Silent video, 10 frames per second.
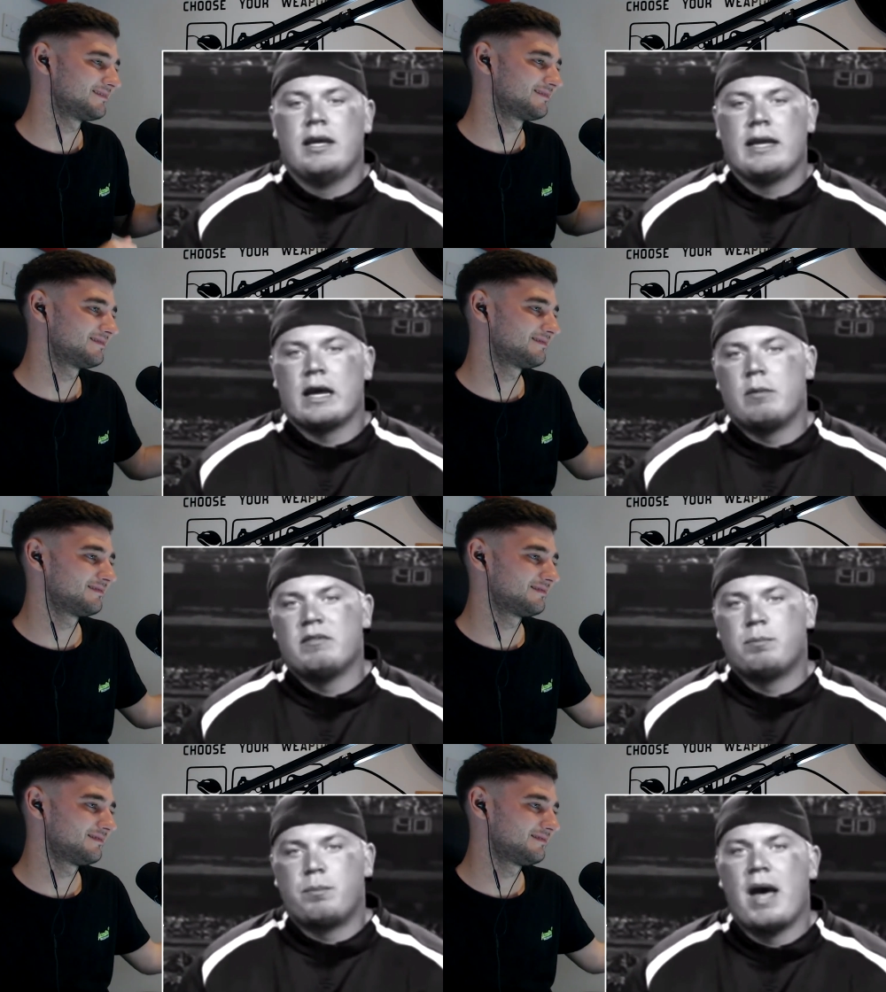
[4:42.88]
Speaker 1: And they got them
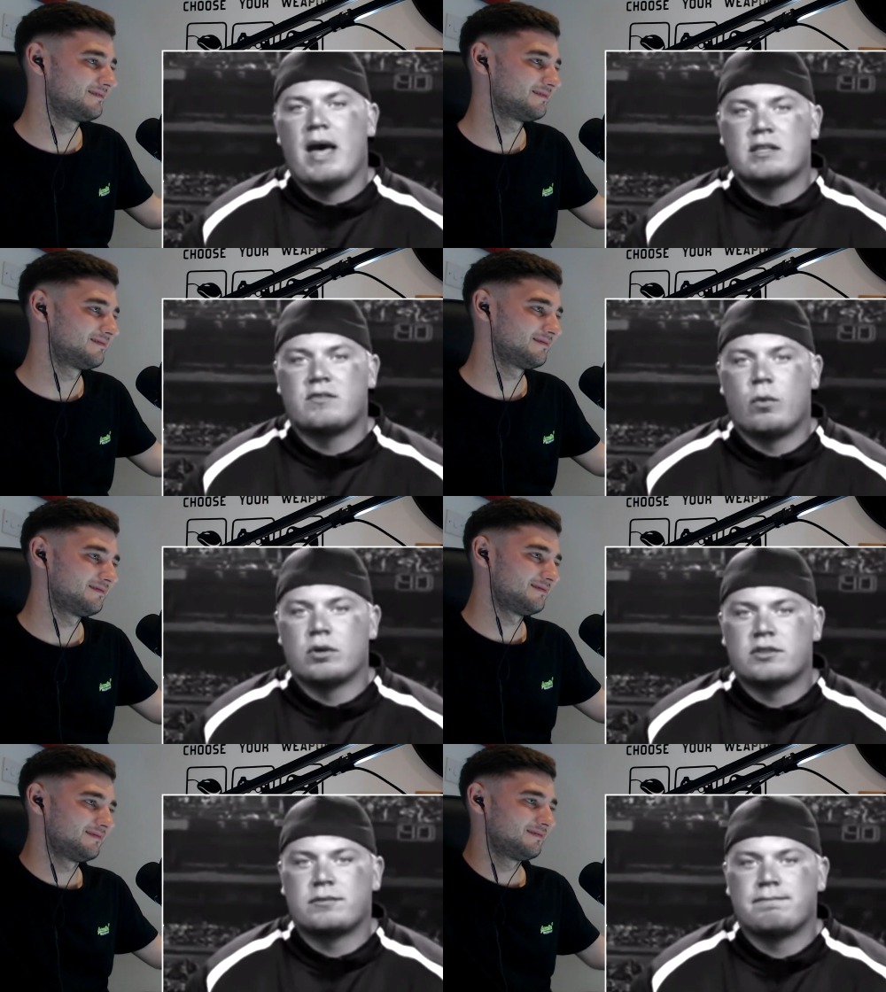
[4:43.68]
in bags
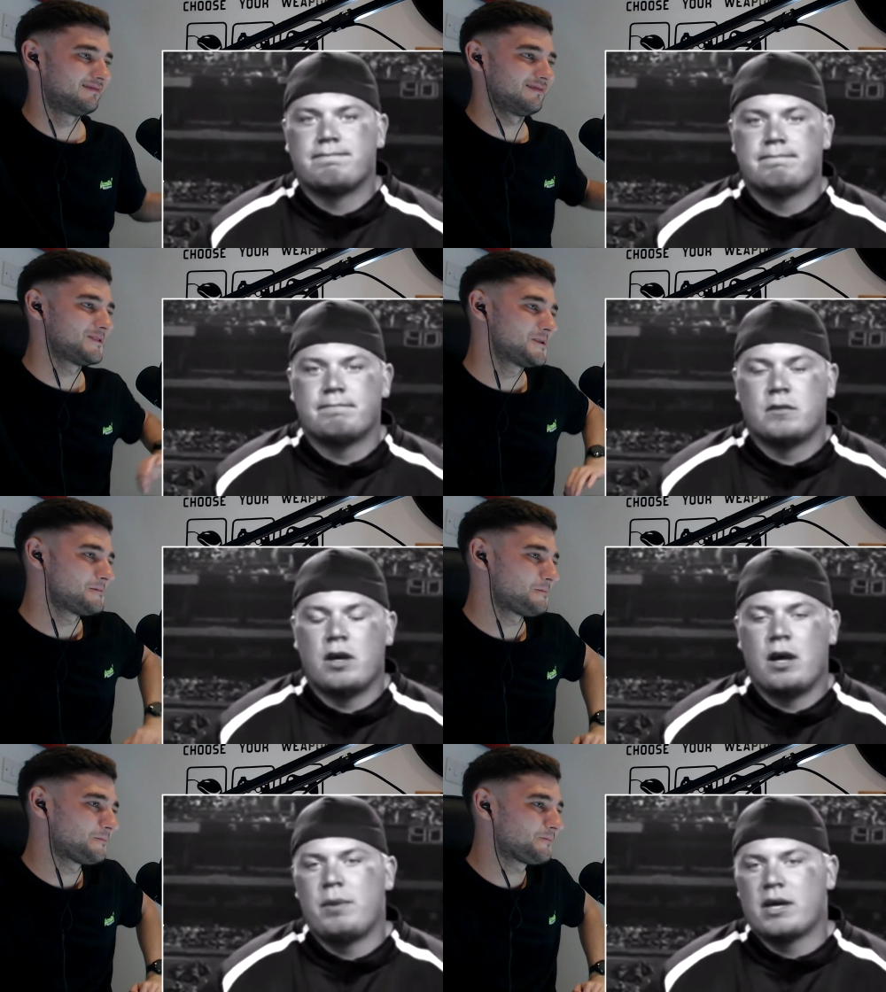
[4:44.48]
for us.
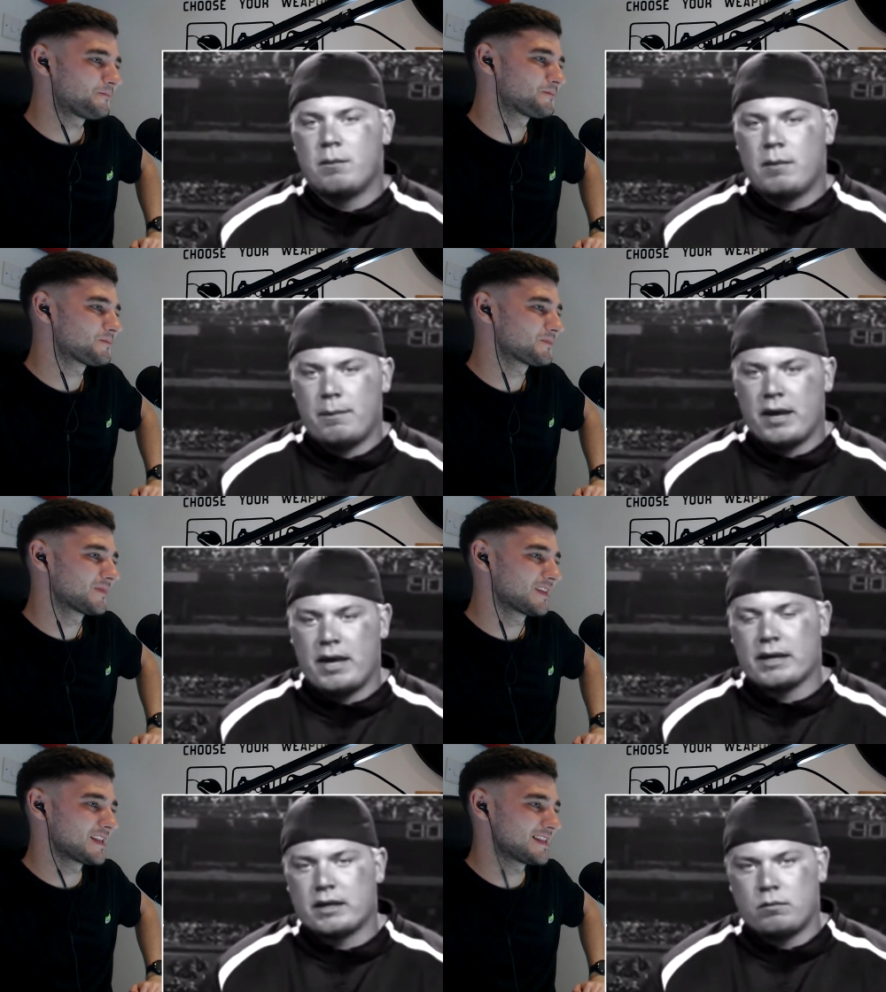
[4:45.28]
Well, I pick up my
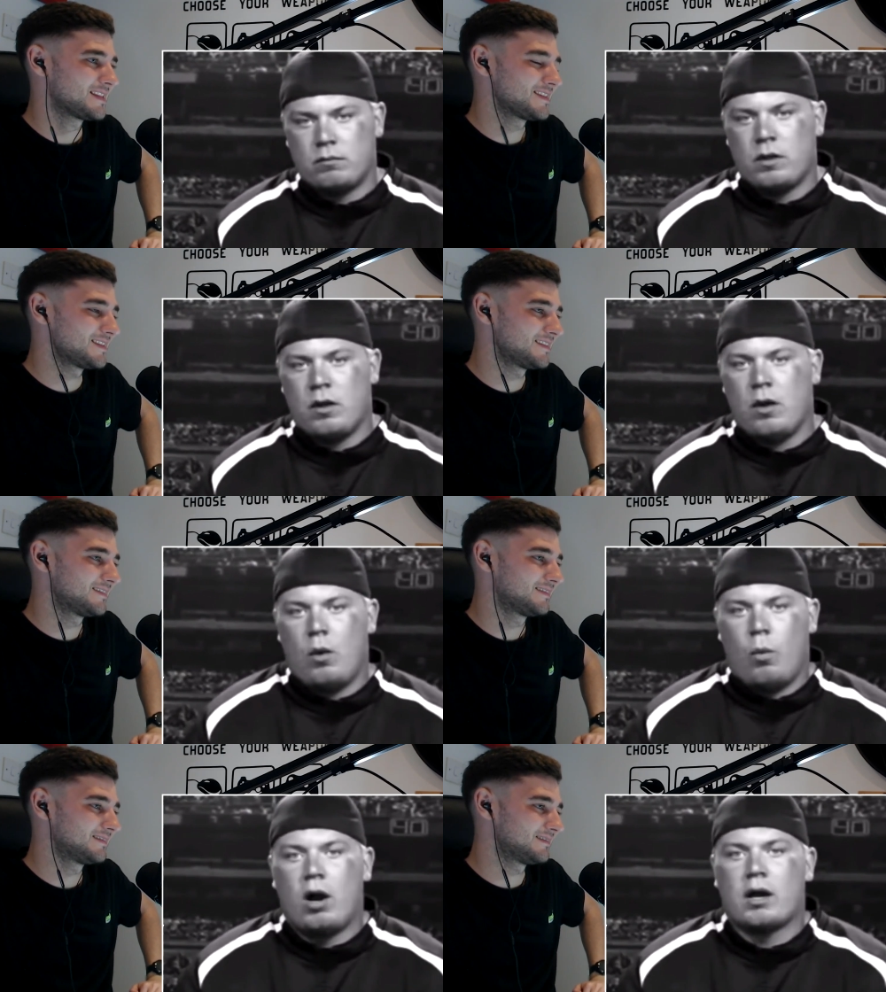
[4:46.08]
bag and I'm
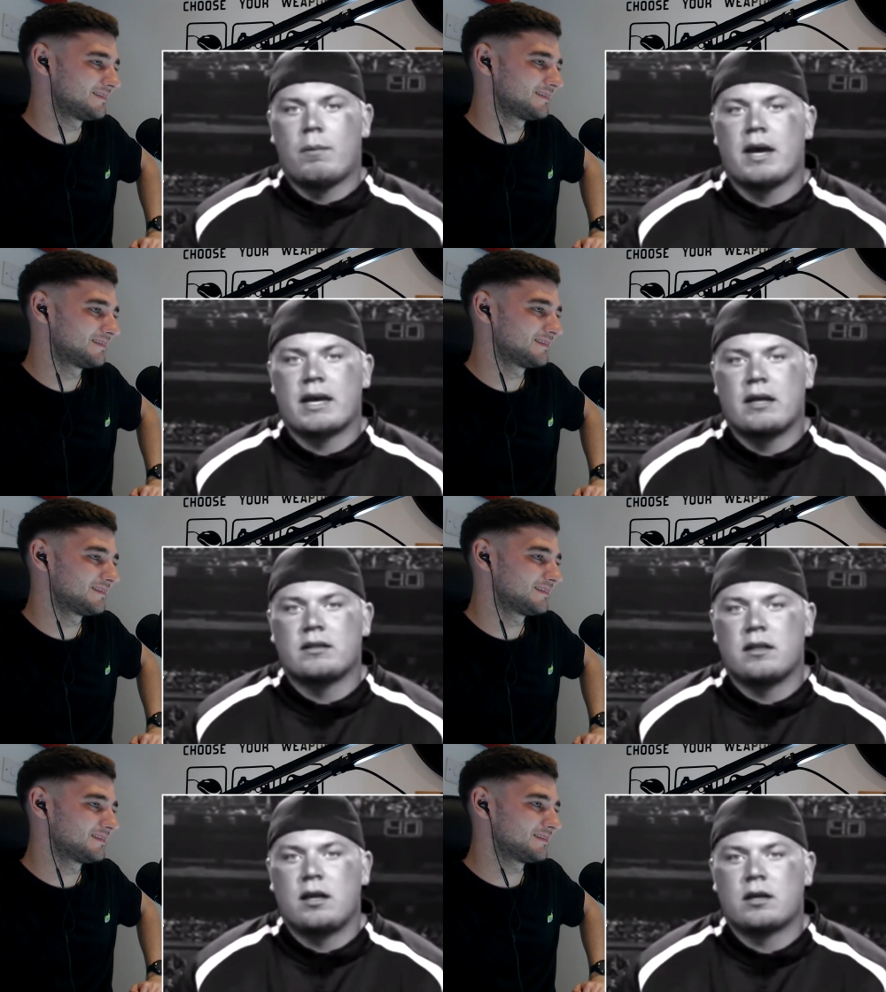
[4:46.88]
walking back out
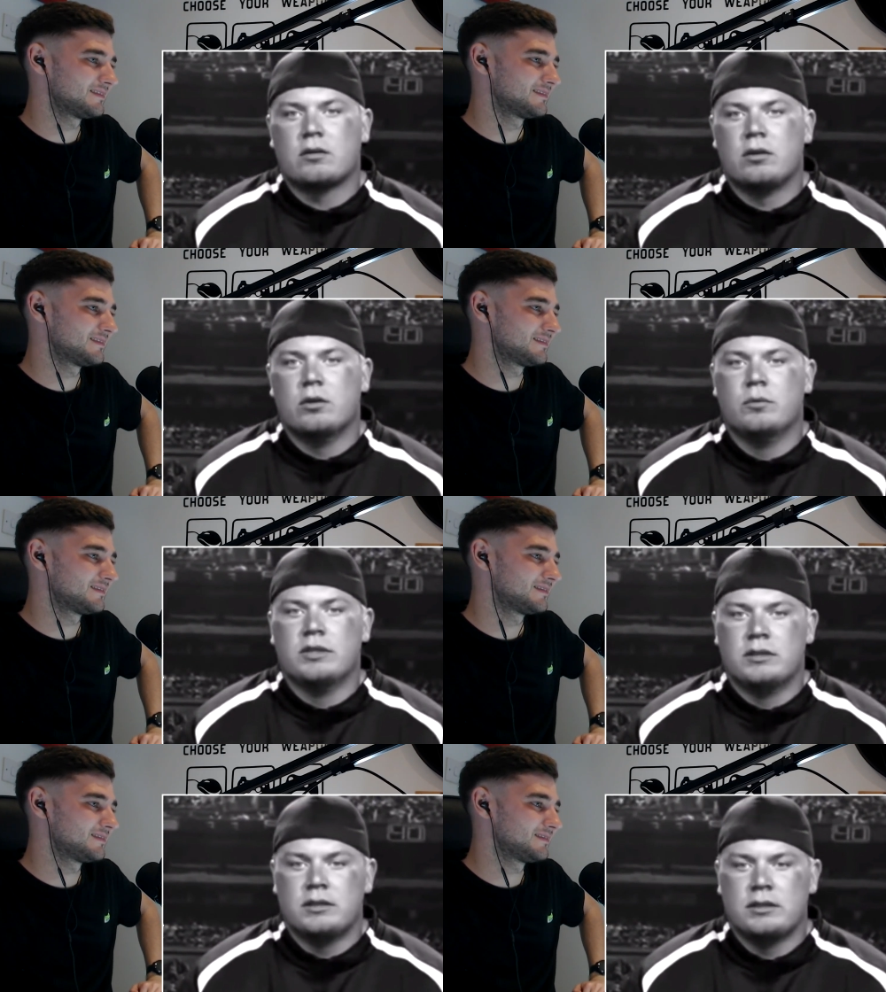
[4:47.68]
the locker room,
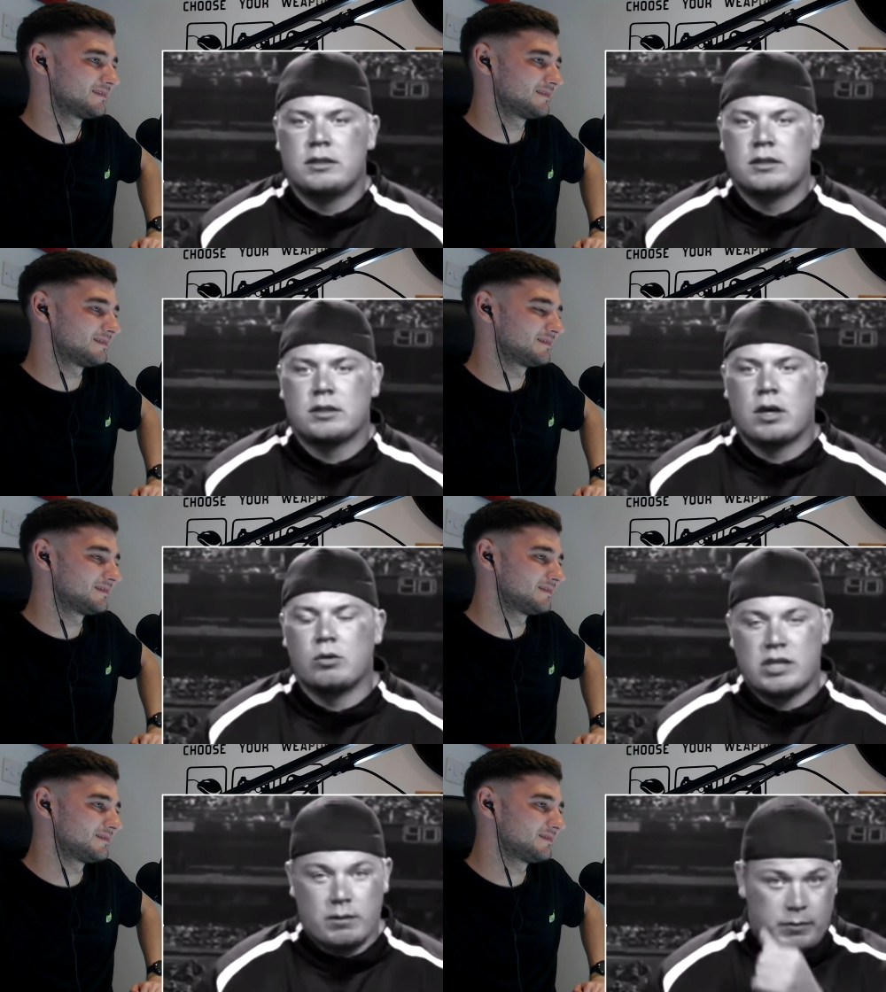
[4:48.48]
and
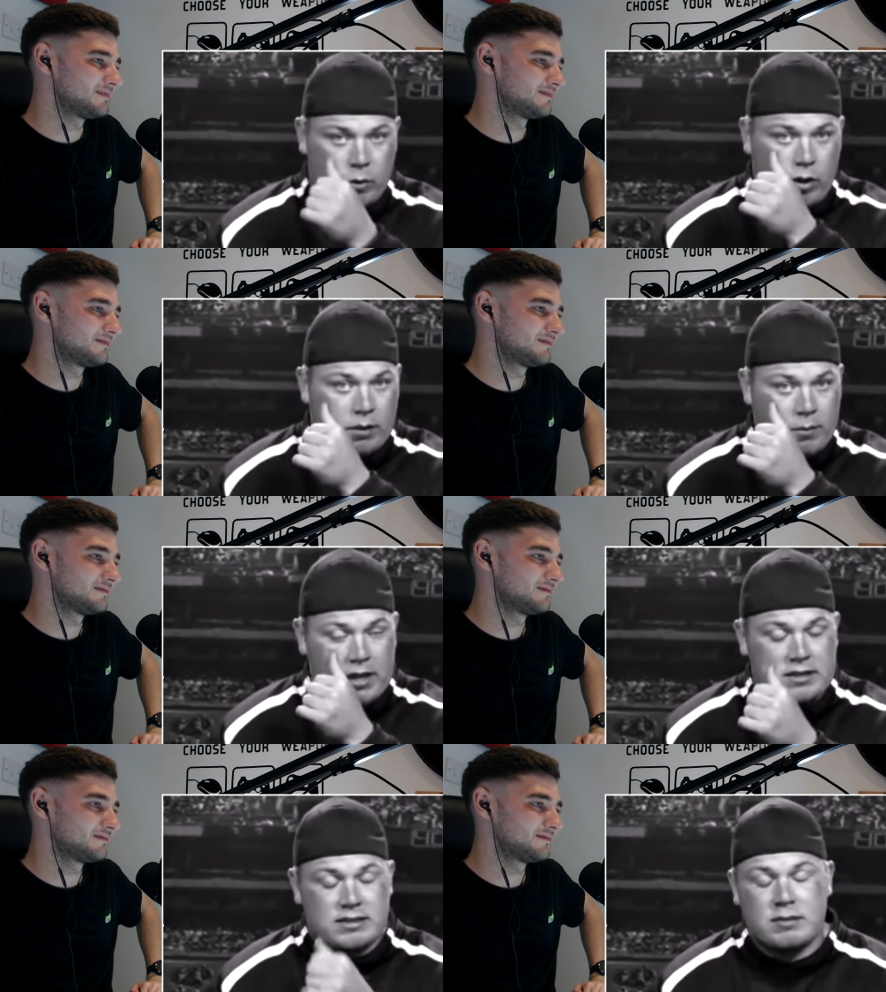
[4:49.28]
coach happened to be walking
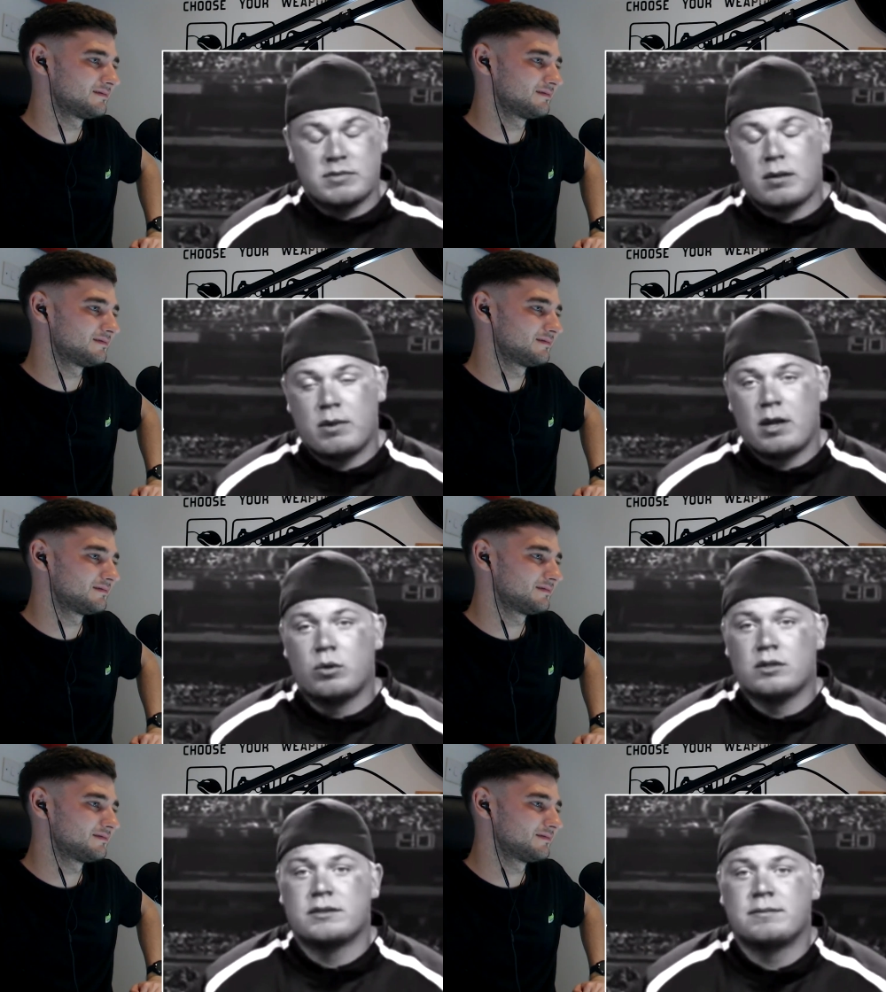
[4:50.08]
by the same time I
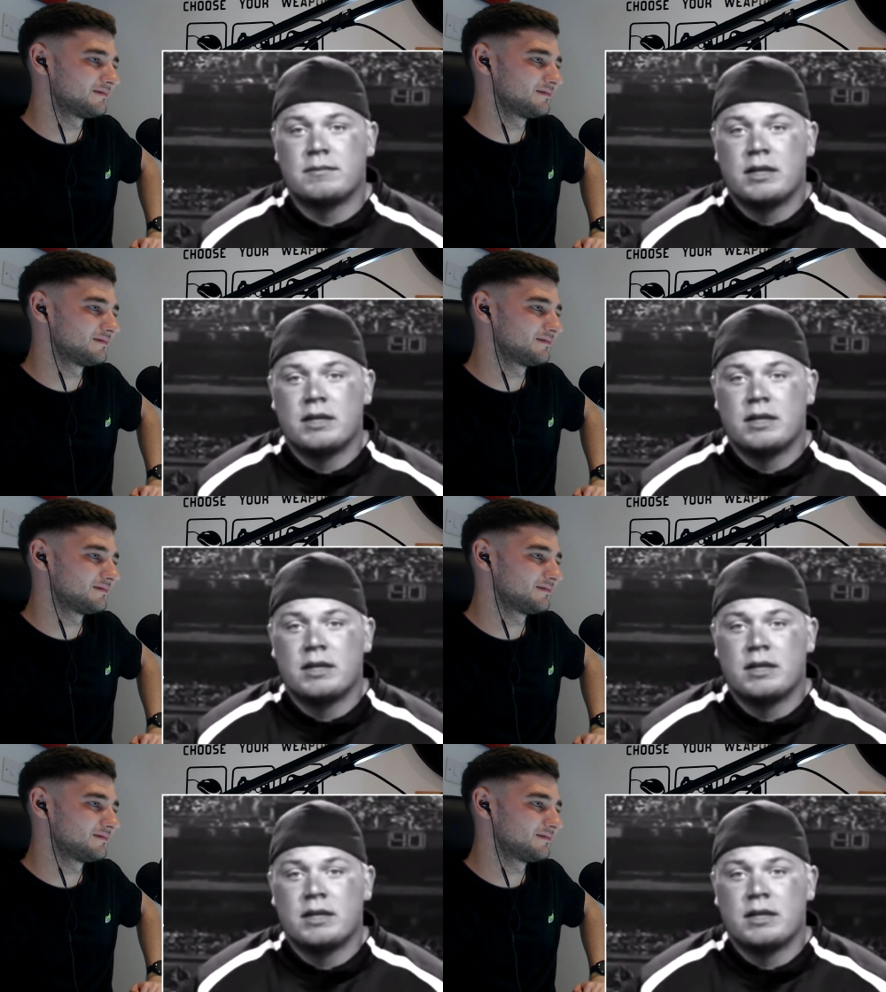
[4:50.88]
was.